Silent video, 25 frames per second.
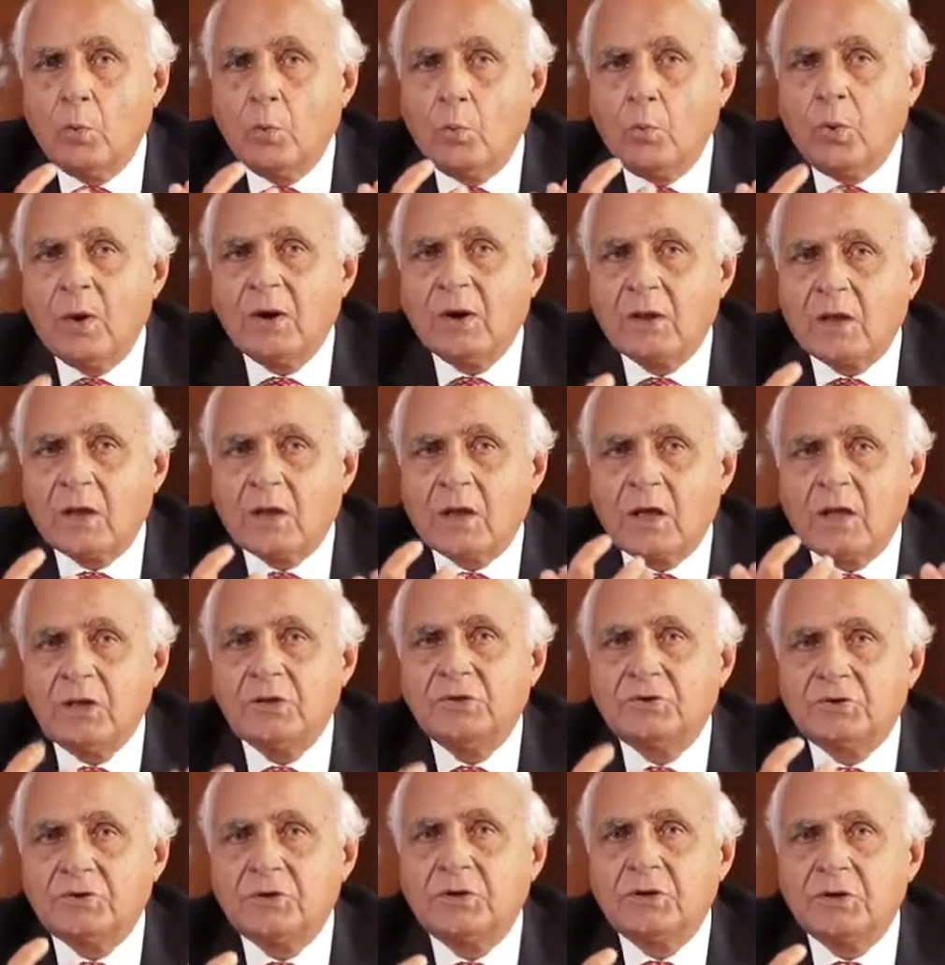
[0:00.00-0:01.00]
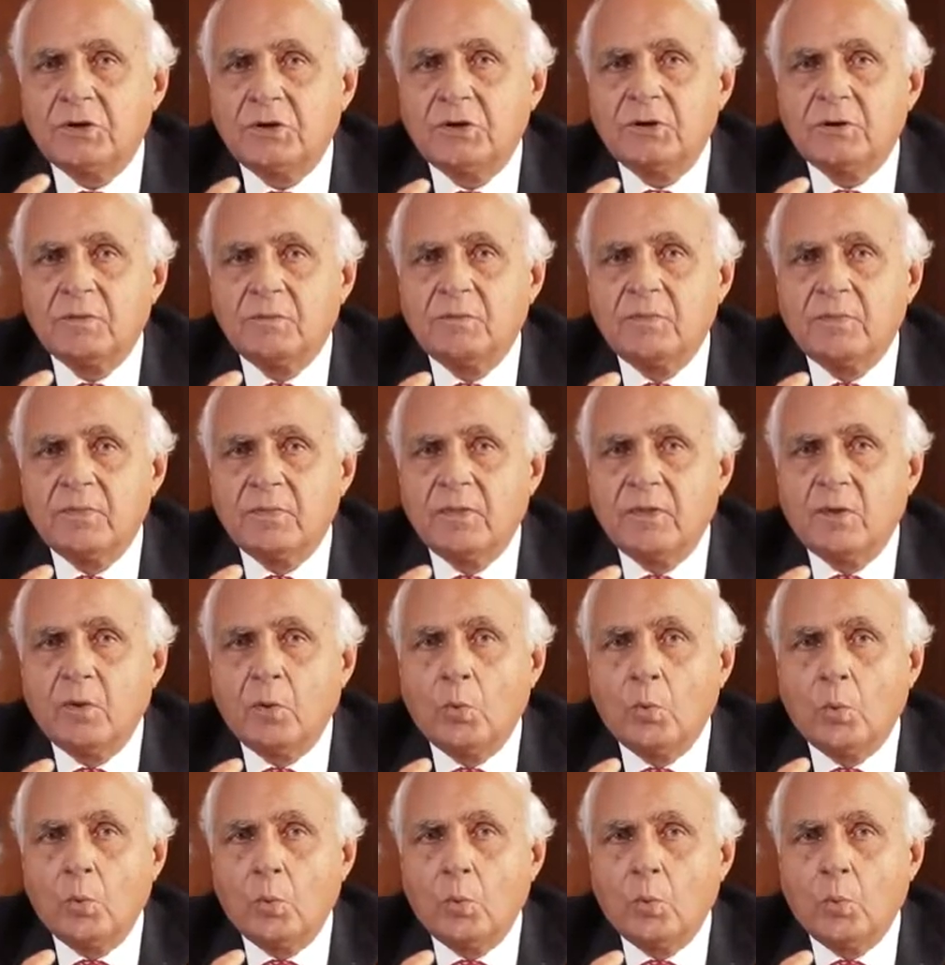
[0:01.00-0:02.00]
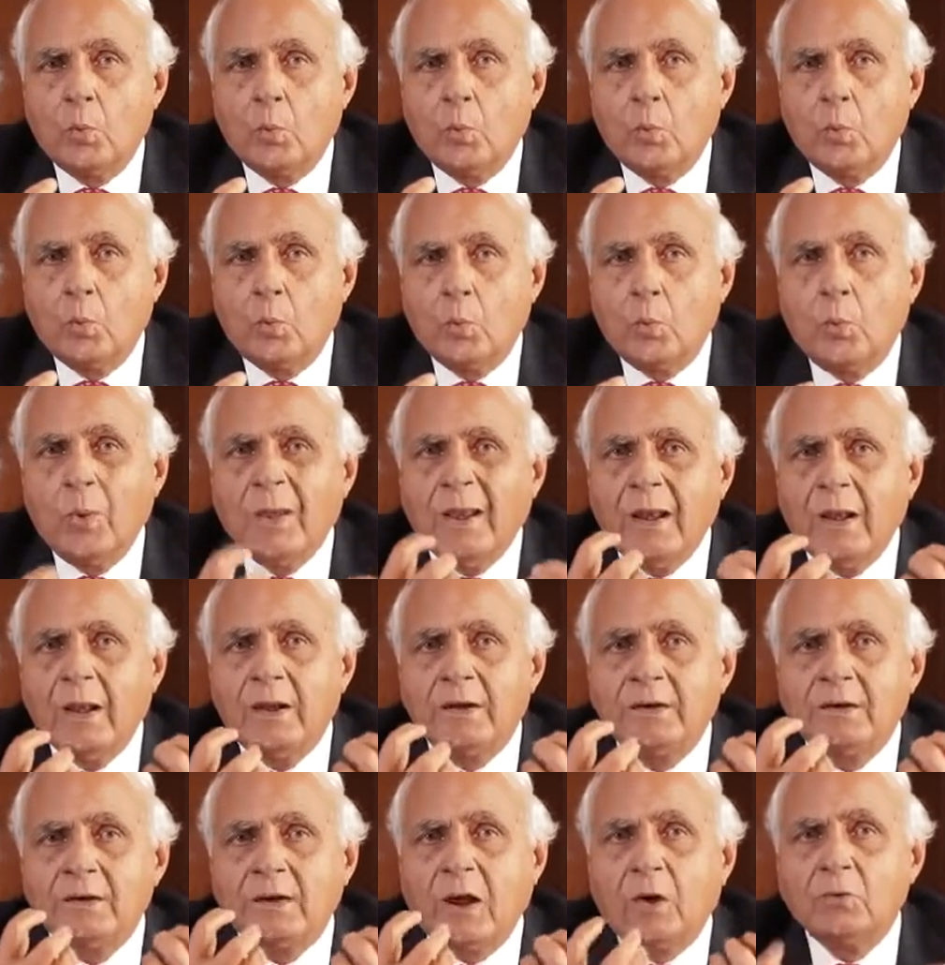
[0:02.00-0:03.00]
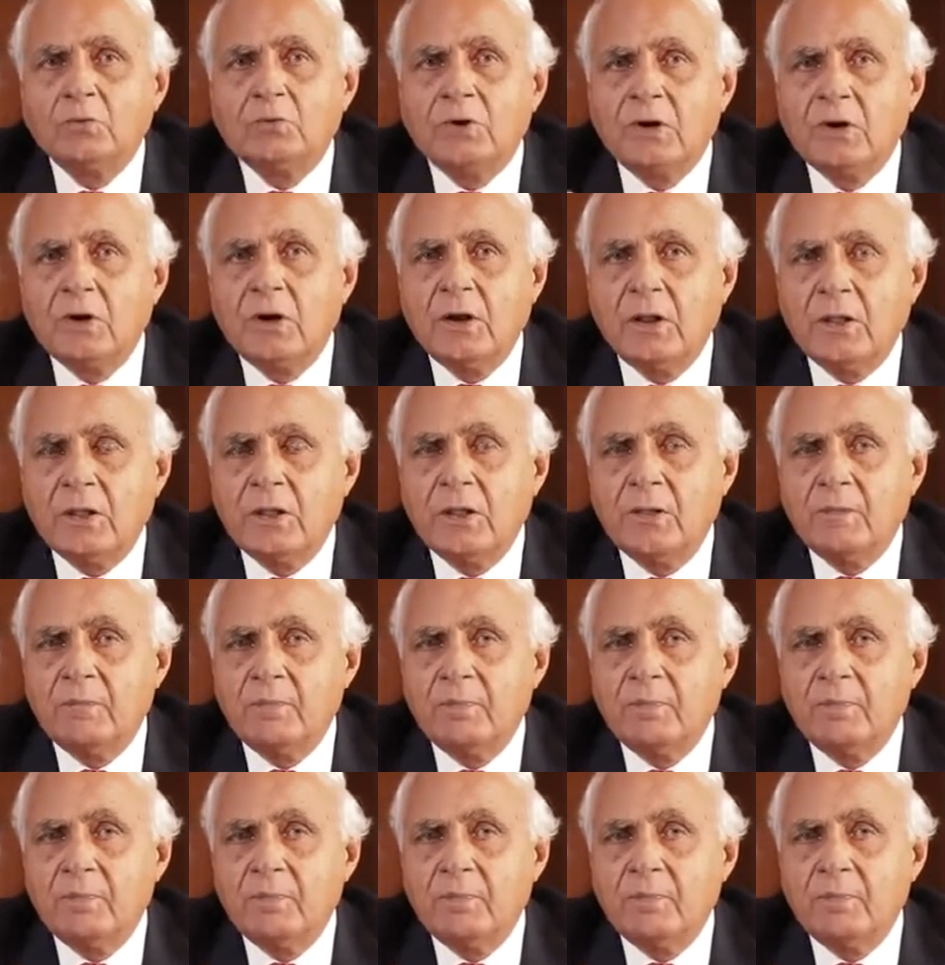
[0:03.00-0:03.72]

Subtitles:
Work culture will undoubtedly